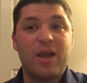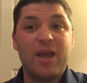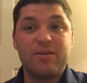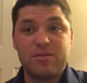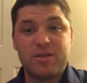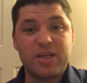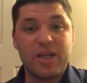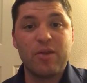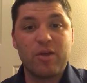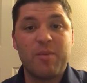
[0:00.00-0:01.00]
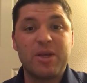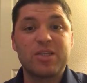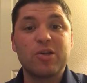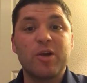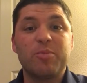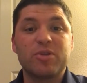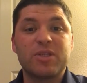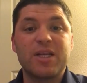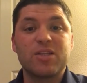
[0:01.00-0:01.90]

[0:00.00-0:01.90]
and together that makes 30%.